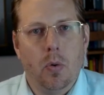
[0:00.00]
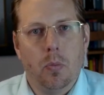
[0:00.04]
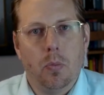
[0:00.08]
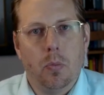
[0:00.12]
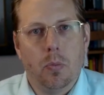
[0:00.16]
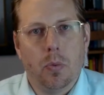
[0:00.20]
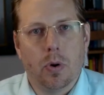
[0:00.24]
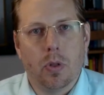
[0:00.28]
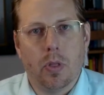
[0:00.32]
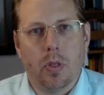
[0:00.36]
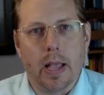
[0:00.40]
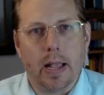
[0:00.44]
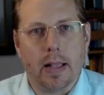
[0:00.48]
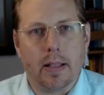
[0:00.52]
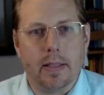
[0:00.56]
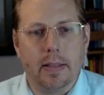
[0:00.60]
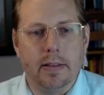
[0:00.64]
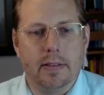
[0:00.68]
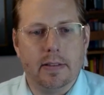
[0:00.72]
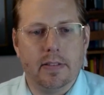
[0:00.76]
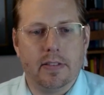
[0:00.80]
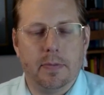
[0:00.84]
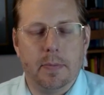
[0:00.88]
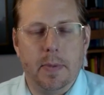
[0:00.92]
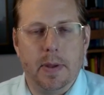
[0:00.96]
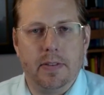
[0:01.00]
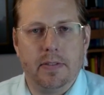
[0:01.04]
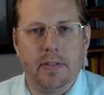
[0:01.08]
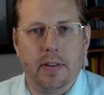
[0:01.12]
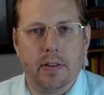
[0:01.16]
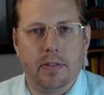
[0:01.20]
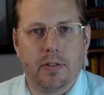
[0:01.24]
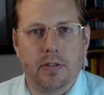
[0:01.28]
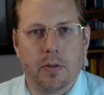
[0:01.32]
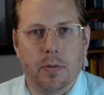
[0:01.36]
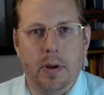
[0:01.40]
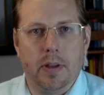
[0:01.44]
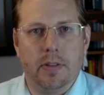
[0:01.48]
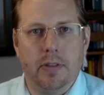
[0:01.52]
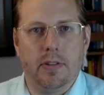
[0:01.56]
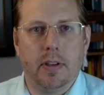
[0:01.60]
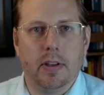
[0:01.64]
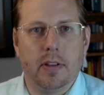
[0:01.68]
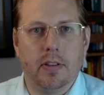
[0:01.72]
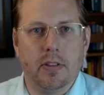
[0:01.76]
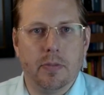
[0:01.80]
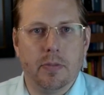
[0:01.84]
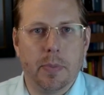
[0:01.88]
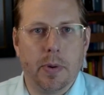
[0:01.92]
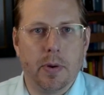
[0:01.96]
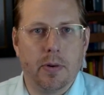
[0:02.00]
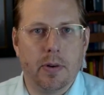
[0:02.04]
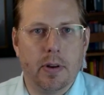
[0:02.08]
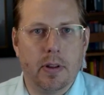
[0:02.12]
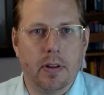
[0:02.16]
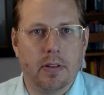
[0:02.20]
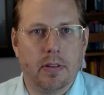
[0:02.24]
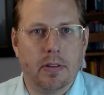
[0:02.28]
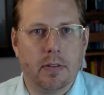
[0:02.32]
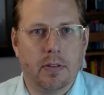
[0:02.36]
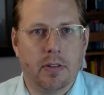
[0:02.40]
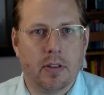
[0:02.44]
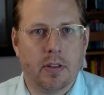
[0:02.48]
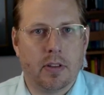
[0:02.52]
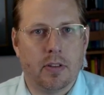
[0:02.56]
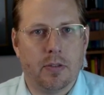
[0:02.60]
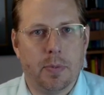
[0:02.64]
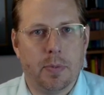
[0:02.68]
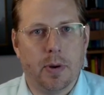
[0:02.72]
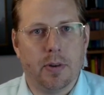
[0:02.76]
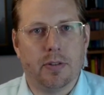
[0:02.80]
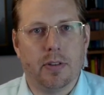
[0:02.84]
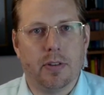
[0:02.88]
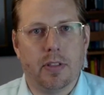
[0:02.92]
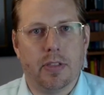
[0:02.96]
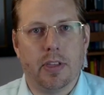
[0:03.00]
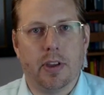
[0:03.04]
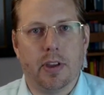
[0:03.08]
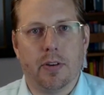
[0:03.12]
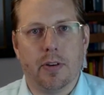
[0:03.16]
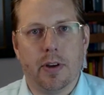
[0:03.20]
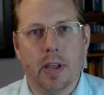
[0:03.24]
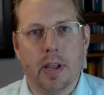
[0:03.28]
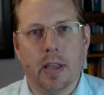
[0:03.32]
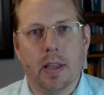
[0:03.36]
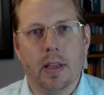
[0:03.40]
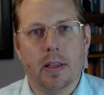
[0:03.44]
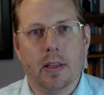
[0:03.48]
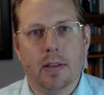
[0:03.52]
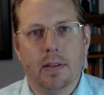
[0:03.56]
were likely dismissed as crazy conspiracy theory